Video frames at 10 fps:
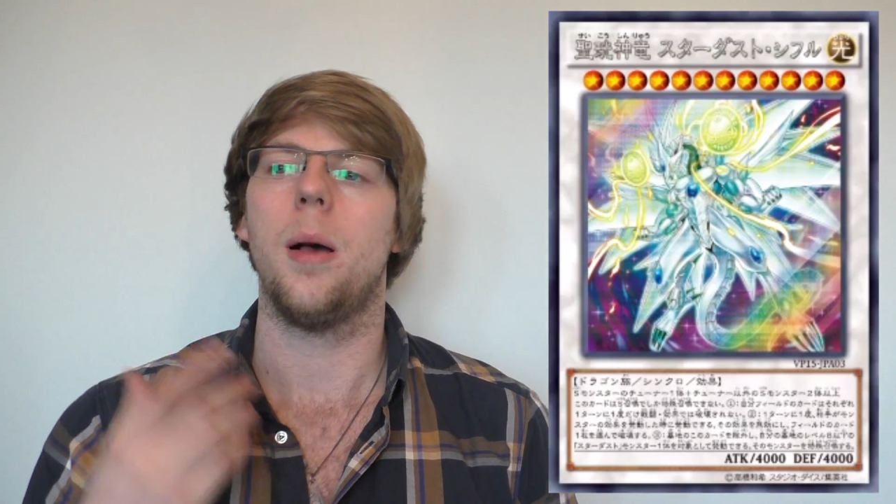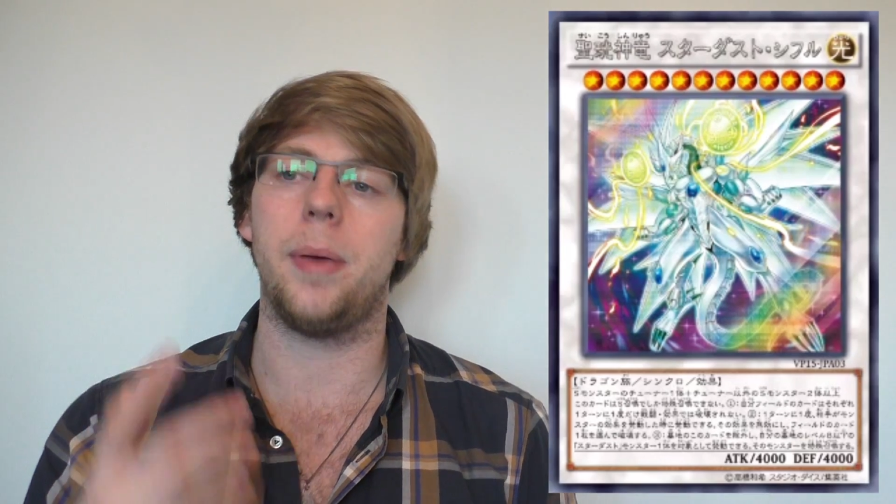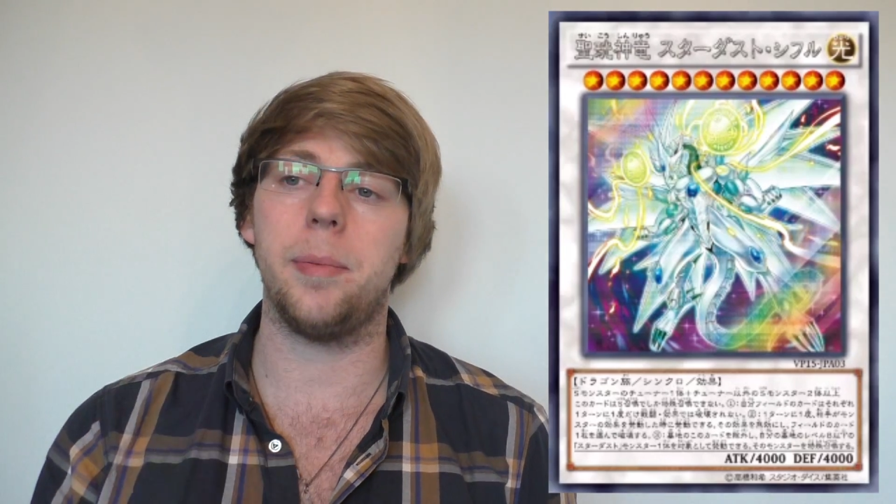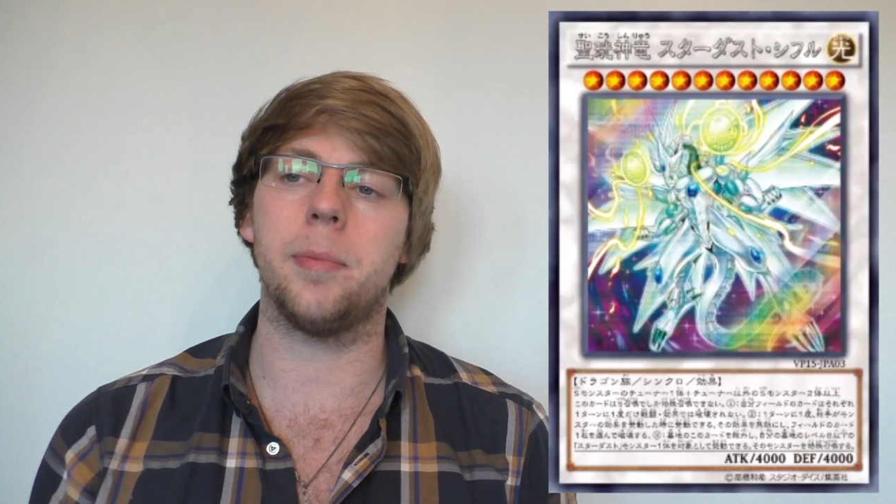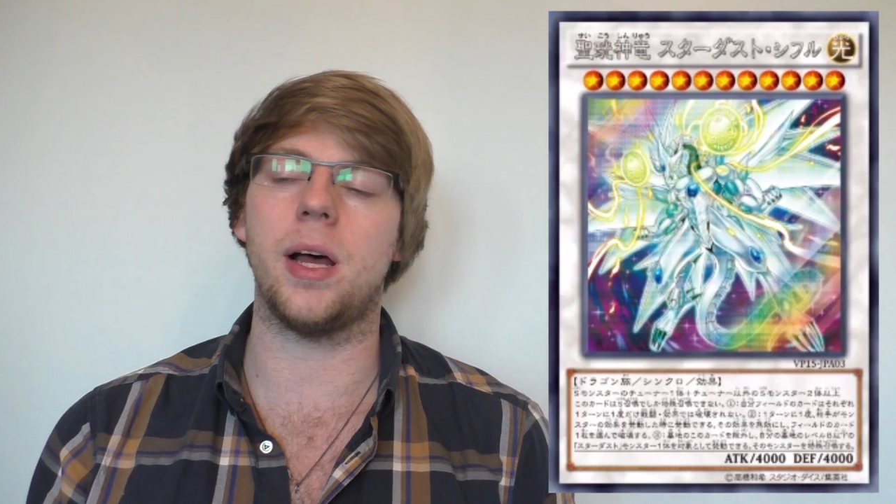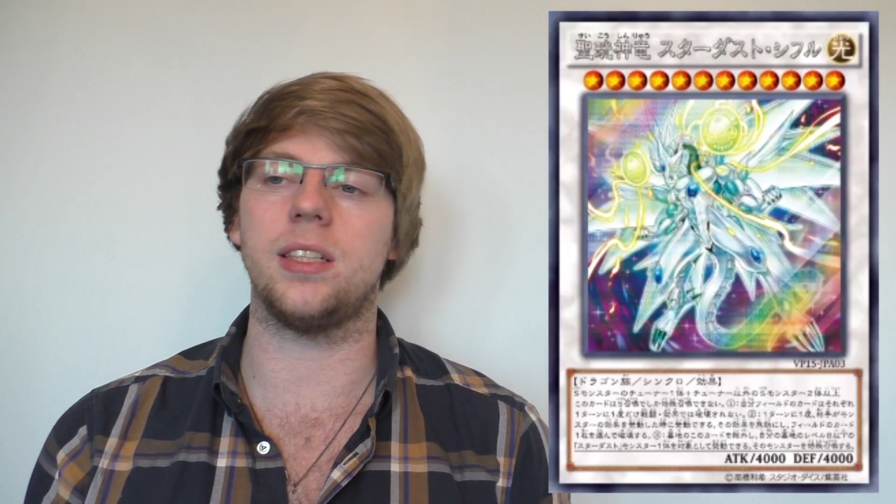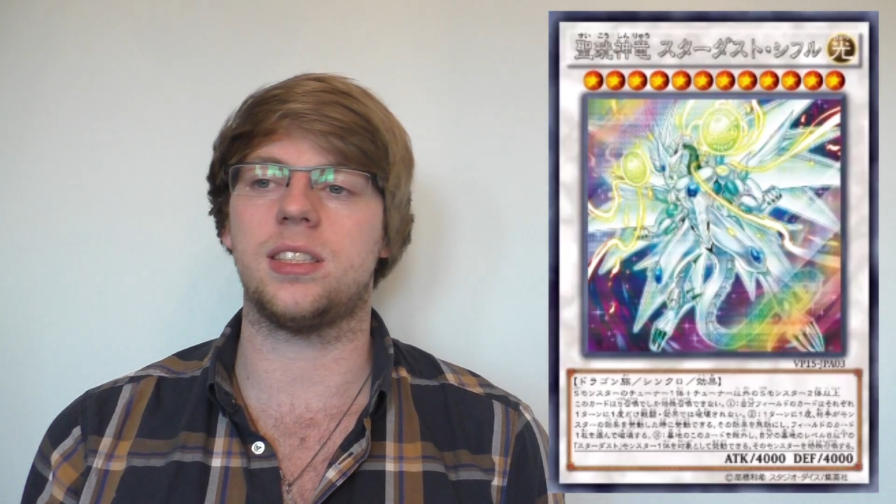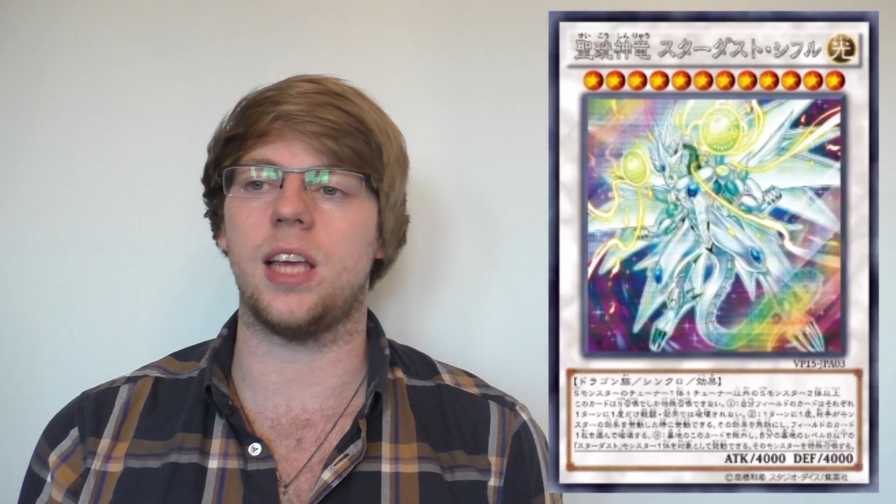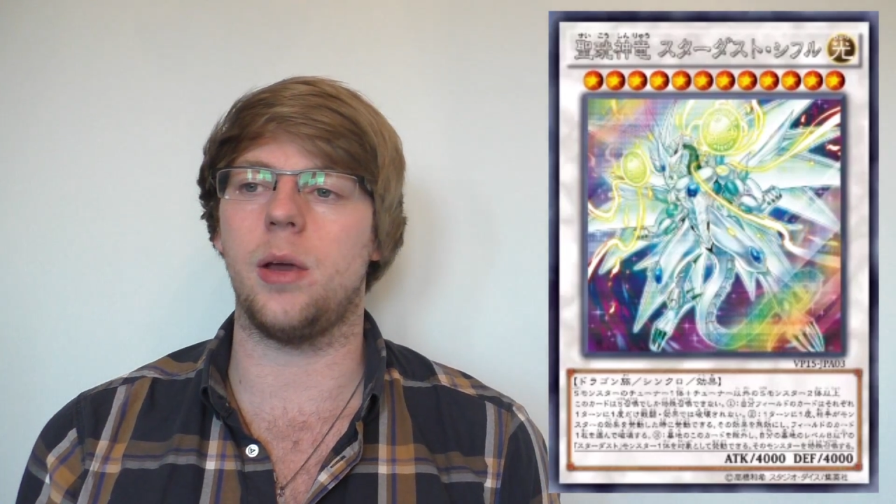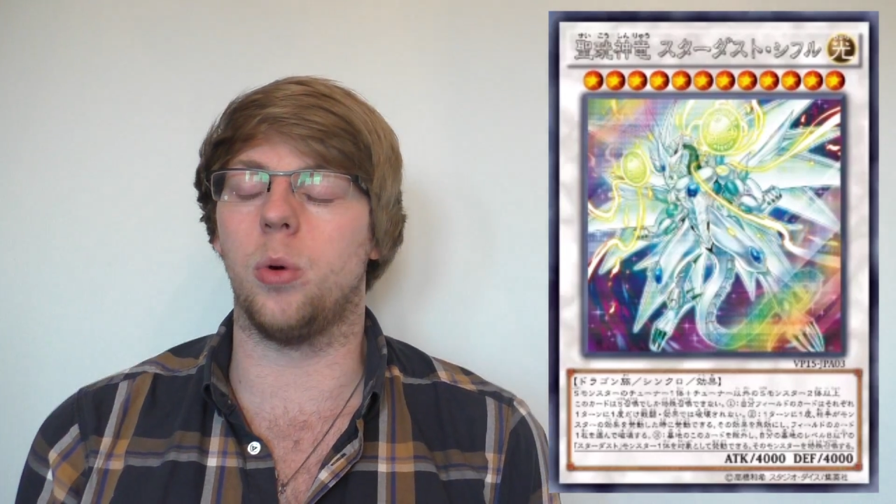People might
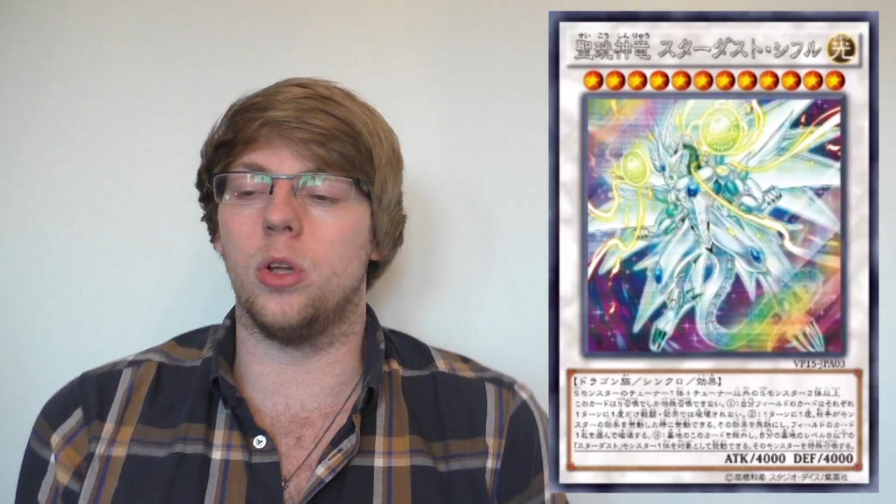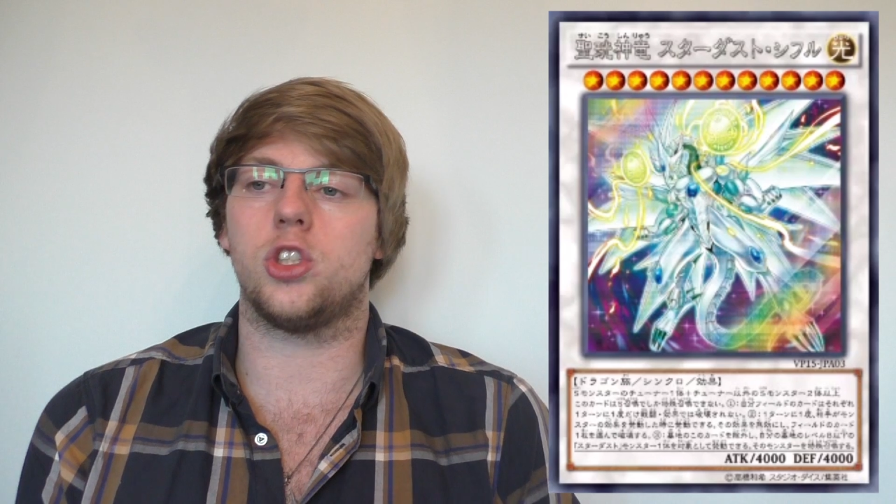say, well,